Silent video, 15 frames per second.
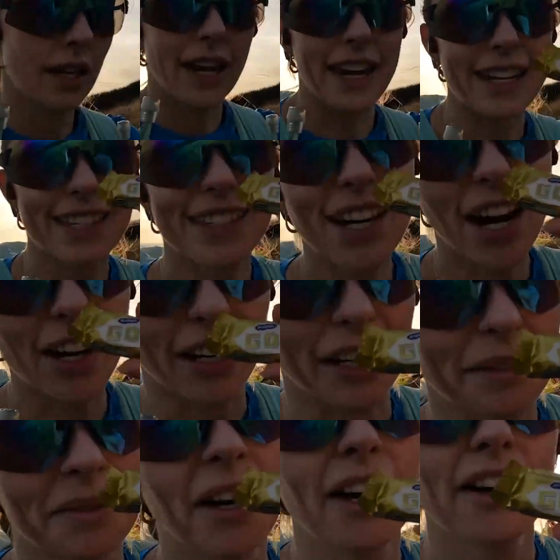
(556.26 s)
It's
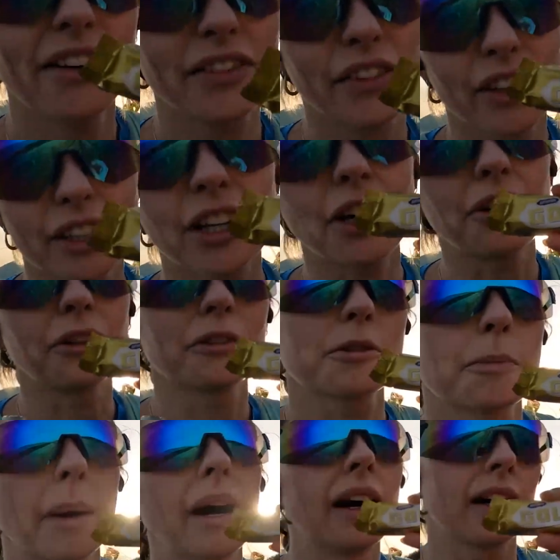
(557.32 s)
time for a
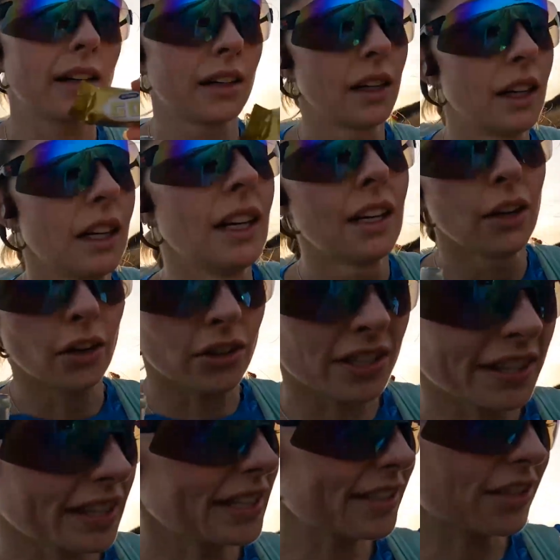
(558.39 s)
gold bar.
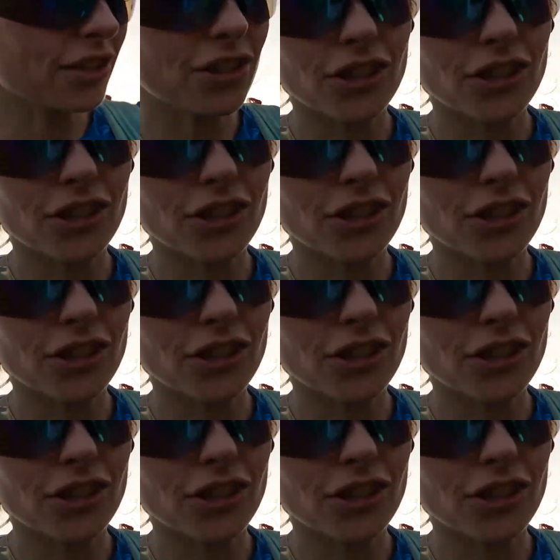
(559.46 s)
Honestly, these are